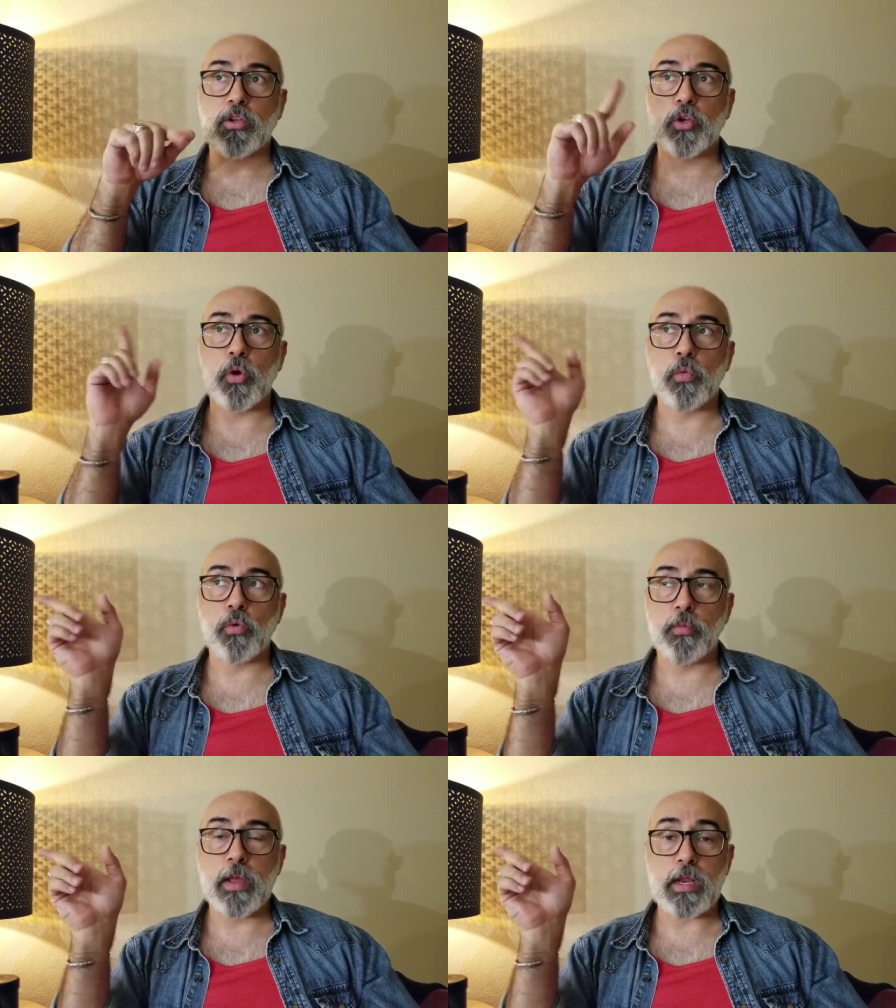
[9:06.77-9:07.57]
your
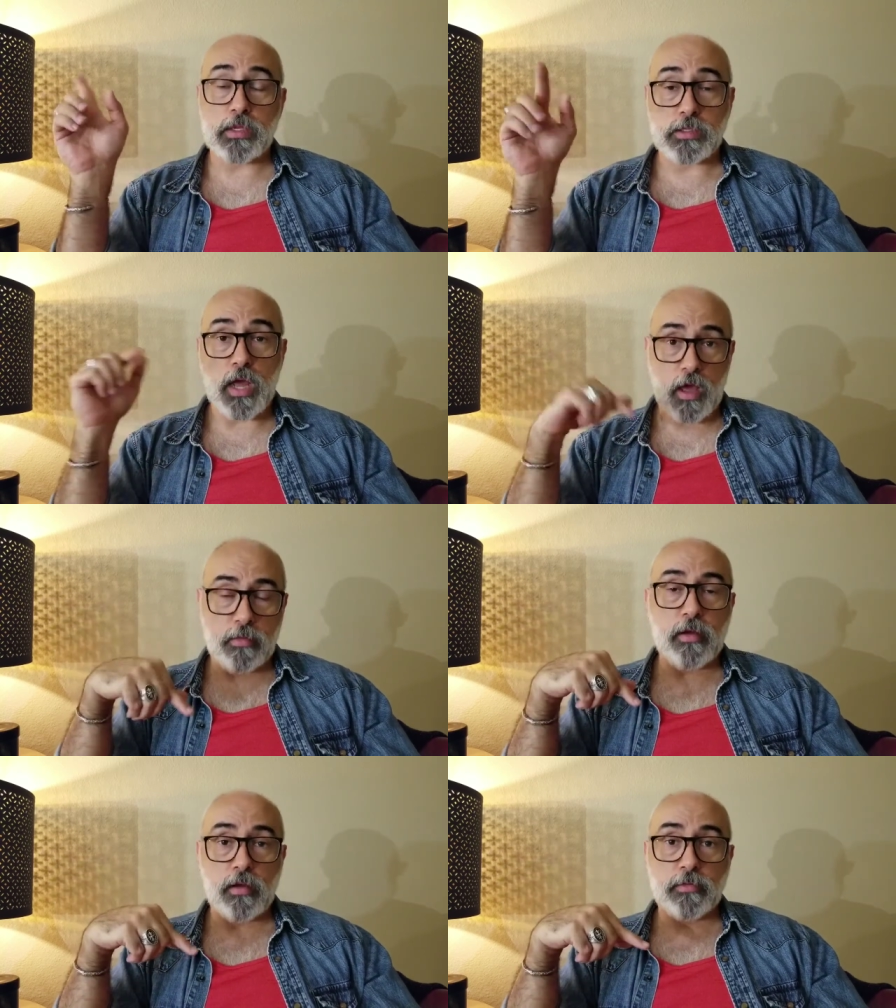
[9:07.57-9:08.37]
roommate is not
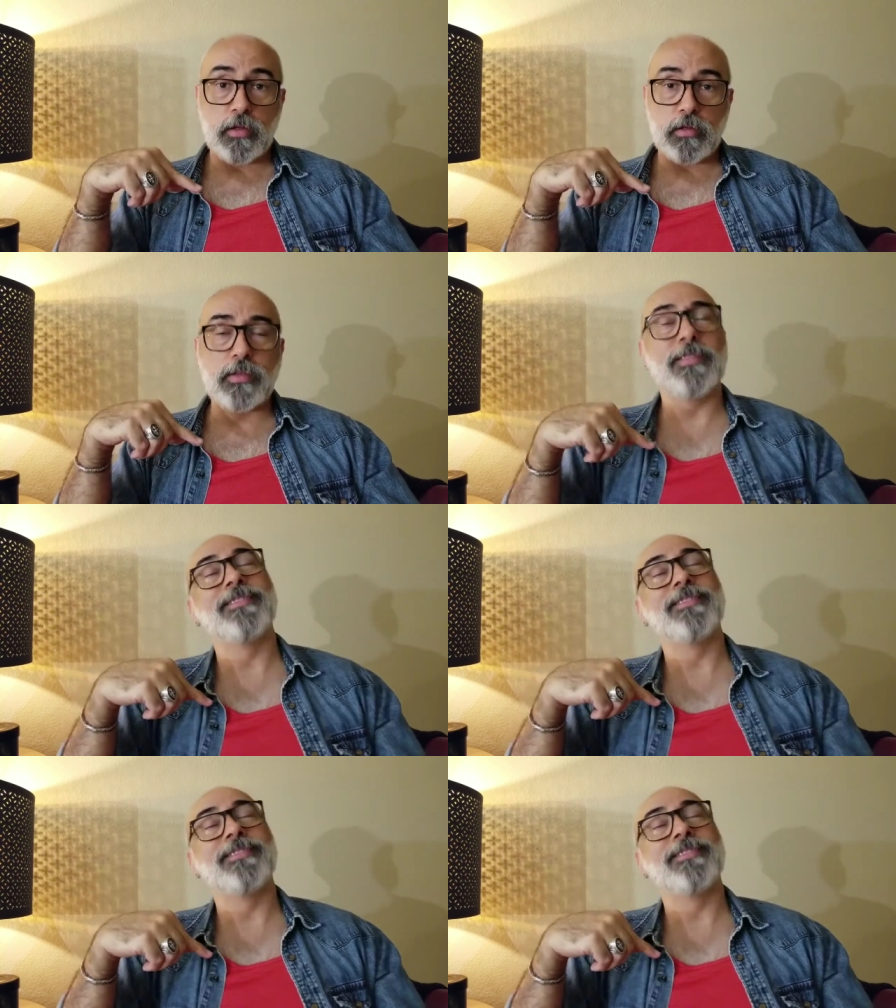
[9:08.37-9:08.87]
thoughtful,